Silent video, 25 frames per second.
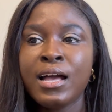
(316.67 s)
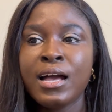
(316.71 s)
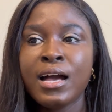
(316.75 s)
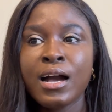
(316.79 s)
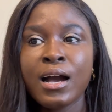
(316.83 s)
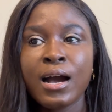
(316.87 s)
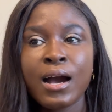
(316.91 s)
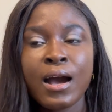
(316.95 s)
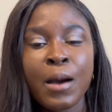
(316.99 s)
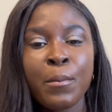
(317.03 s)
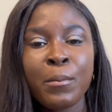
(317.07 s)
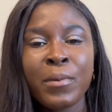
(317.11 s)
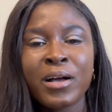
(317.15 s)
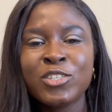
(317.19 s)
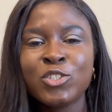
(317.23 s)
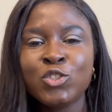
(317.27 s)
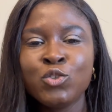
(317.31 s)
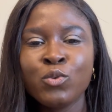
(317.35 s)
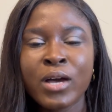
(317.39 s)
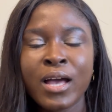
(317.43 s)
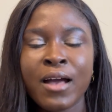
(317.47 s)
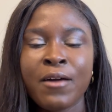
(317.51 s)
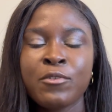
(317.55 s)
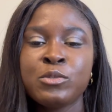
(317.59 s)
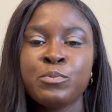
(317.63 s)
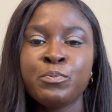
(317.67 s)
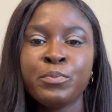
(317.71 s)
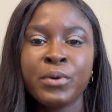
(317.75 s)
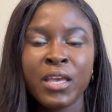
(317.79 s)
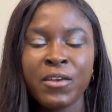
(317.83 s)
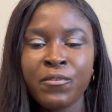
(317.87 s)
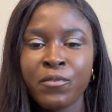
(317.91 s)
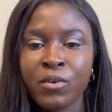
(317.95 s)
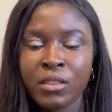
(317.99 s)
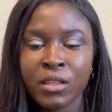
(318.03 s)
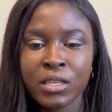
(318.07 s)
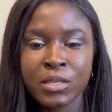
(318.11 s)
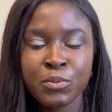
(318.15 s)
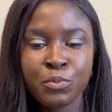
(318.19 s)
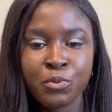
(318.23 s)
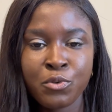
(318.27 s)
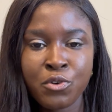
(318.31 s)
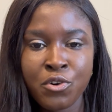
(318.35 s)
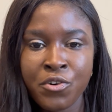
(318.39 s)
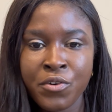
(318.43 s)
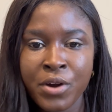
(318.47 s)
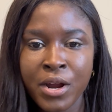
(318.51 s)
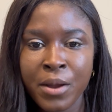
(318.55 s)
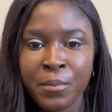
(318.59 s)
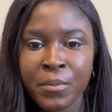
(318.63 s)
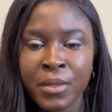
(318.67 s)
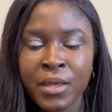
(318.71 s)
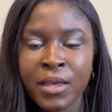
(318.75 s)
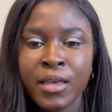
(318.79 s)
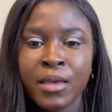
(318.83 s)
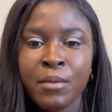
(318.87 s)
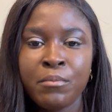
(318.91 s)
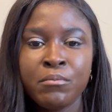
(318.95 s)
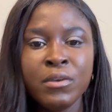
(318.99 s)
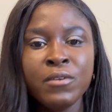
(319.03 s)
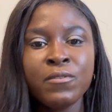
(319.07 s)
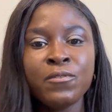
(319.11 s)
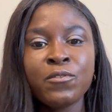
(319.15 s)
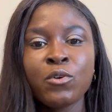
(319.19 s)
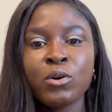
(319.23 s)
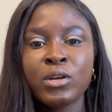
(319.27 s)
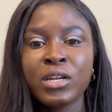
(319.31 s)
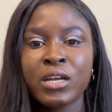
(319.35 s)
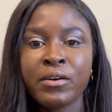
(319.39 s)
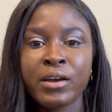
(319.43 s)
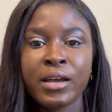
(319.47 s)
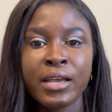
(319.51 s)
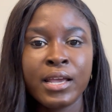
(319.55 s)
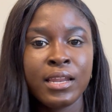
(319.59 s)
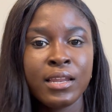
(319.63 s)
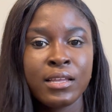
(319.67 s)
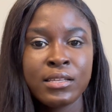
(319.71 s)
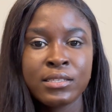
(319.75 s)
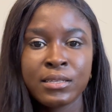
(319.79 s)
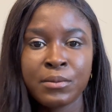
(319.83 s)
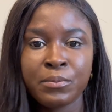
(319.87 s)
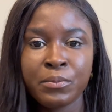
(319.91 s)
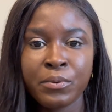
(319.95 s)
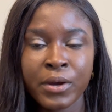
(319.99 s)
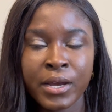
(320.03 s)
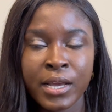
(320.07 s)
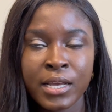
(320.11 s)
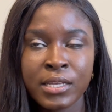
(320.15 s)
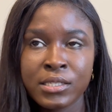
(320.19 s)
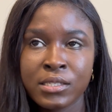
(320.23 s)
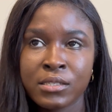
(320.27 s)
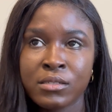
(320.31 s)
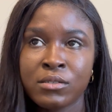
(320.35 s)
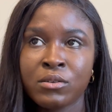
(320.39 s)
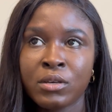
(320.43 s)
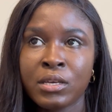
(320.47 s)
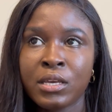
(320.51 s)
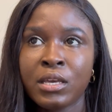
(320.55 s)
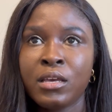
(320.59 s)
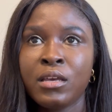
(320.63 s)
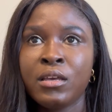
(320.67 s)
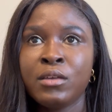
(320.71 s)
how much do I have to pay for this program before there are any surprises, okay?